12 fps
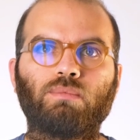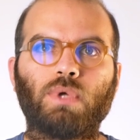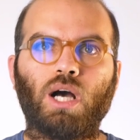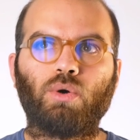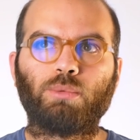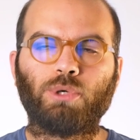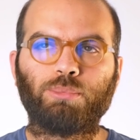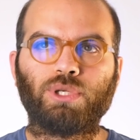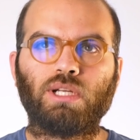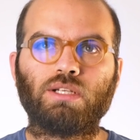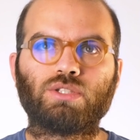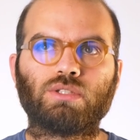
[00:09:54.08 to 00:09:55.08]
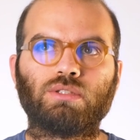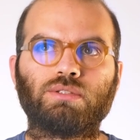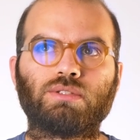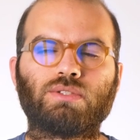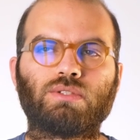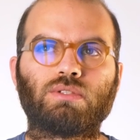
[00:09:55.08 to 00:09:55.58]
Our
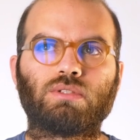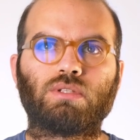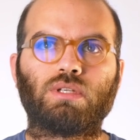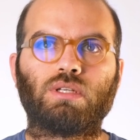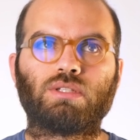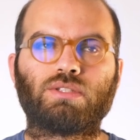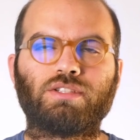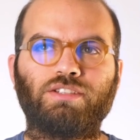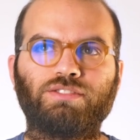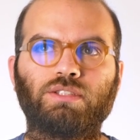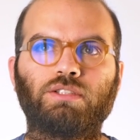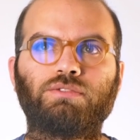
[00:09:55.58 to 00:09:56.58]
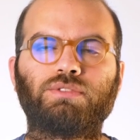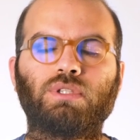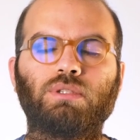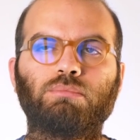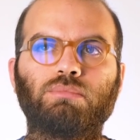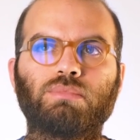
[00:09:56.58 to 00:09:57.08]
populations suffer
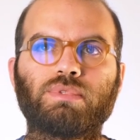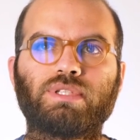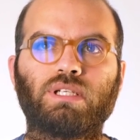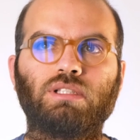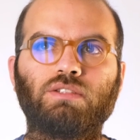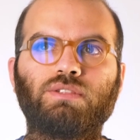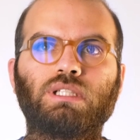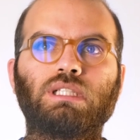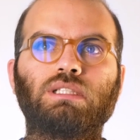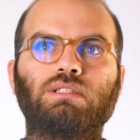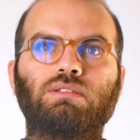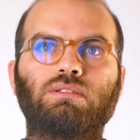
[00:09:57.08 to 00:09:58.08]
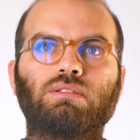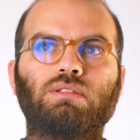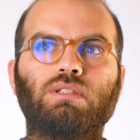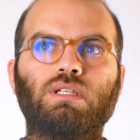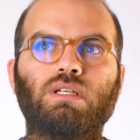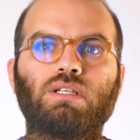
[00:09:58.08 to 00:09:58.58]
from significant
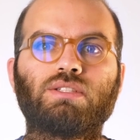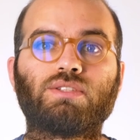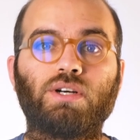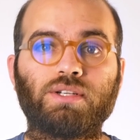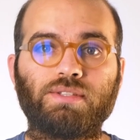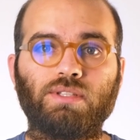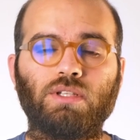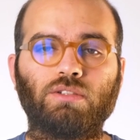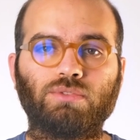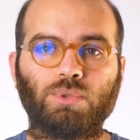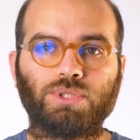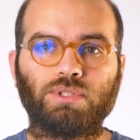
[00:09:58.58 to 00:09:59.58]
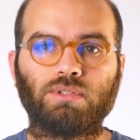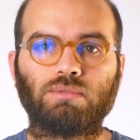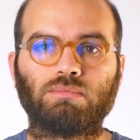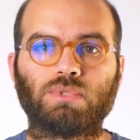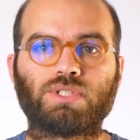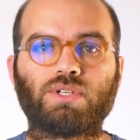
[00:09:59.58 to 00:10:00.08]
scarcity of water
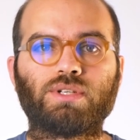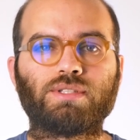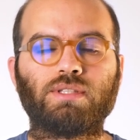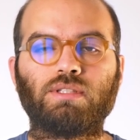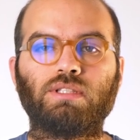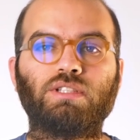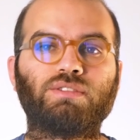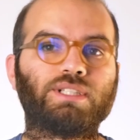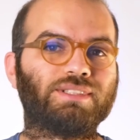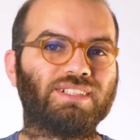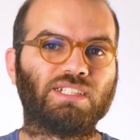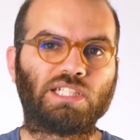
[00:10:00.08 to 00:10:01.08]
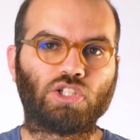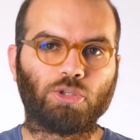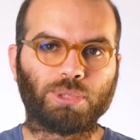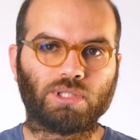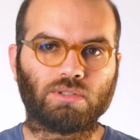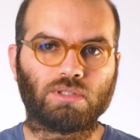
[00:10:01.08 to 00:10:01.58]
Scarcity defined in
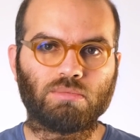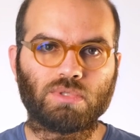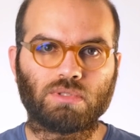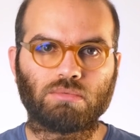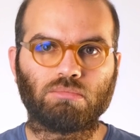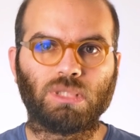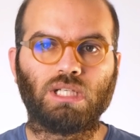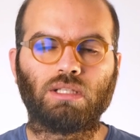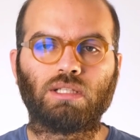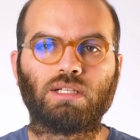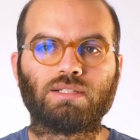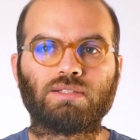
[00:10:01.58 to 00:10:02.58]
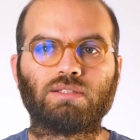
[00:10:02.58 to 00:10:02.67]
economic terms, meaning that is